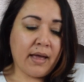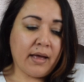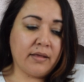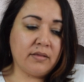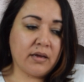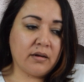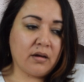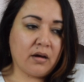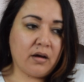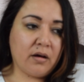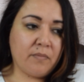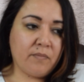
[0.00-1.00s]
And then
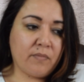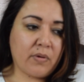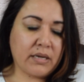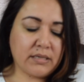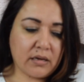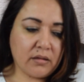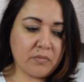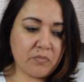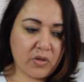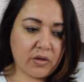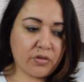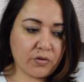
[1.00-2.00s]
I tell
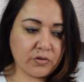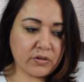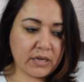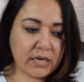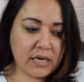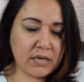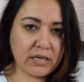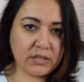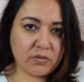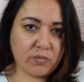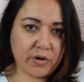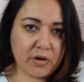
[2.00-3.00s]
him the third thing he
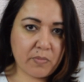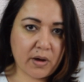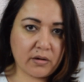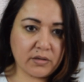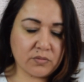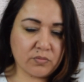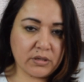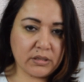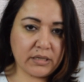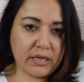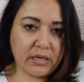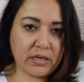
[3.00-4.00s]
needs to worry about is
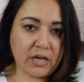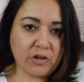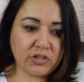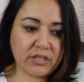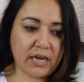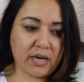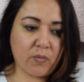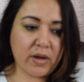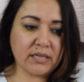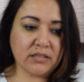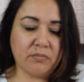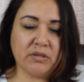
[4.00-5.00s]
really understanding what
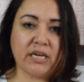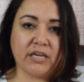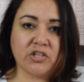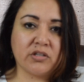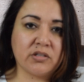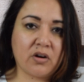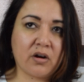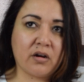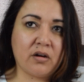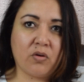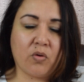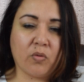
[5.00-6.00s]
his limitations
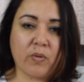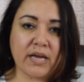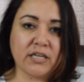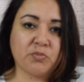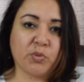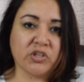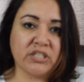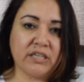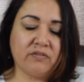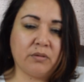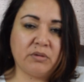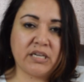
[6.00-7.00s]
are, or what his
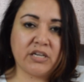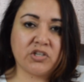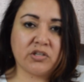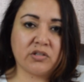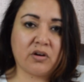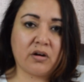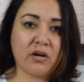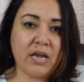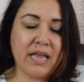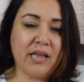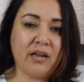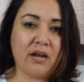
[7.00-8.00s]
perceived limitations are.
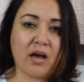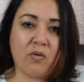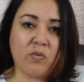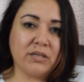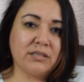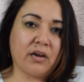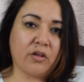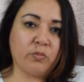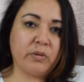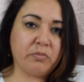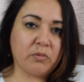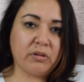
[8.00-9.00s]
Not ones that other
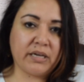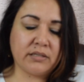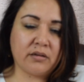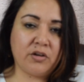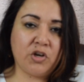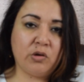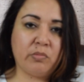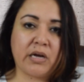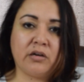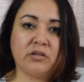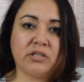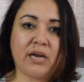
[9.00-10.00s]
people place on you, but
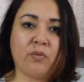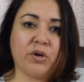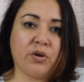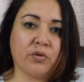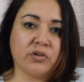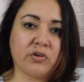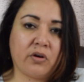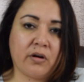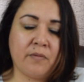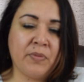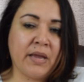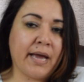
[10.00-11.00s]
understand what yours
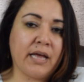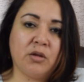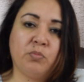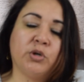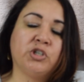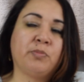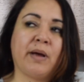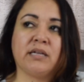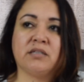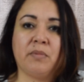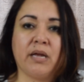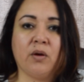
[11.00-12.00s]
are, and then push
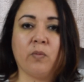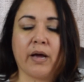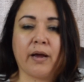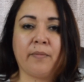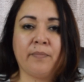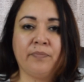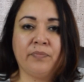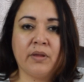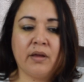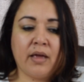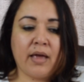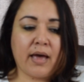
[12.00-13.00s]
past them anyway.
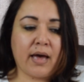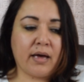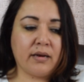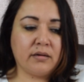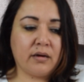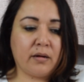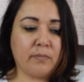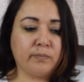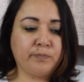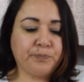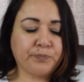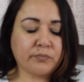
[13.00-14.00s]

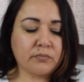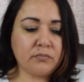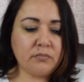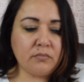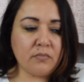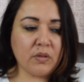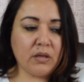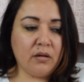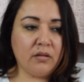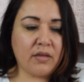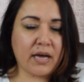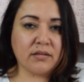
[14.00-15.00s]
And
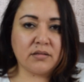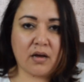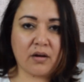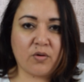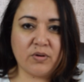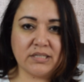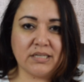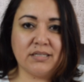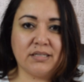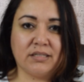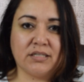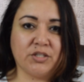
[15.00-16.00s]
that's not always
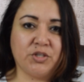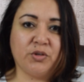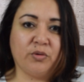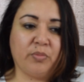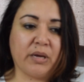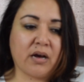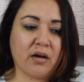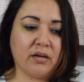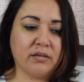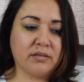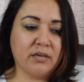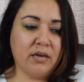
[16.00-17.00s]
easy to do,
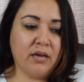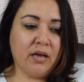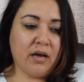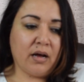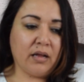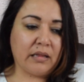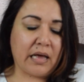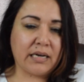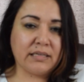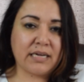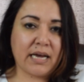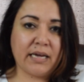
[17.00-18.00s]
because a lot
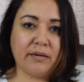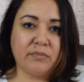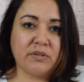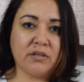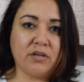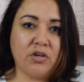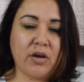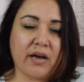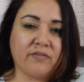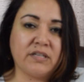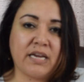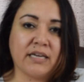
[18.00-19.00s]
of times you
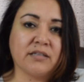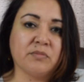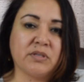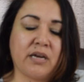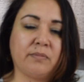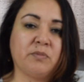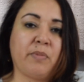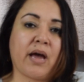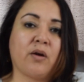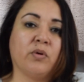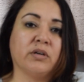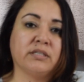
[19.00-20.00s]
have to take some steps
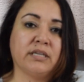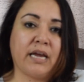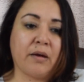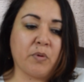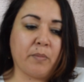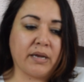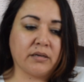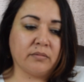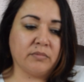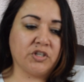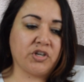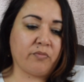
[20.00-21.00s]
backwards to get
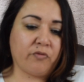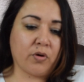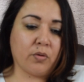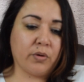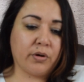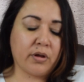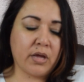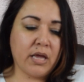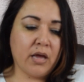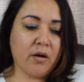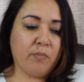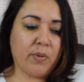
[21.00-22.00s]
momentum to jump forward.
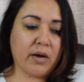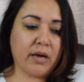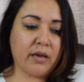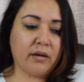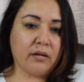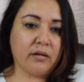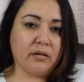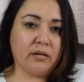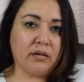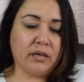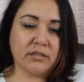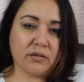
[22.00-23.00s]
But
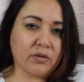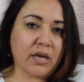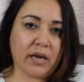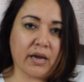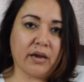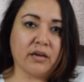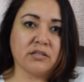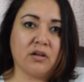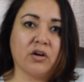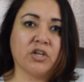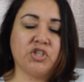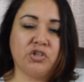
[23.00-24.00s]
it's okay as
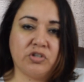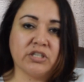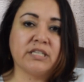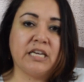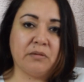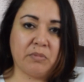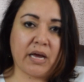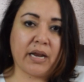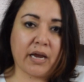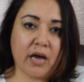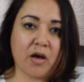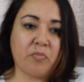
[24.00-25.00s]
long as you just keep
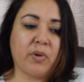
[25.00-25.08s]
getting up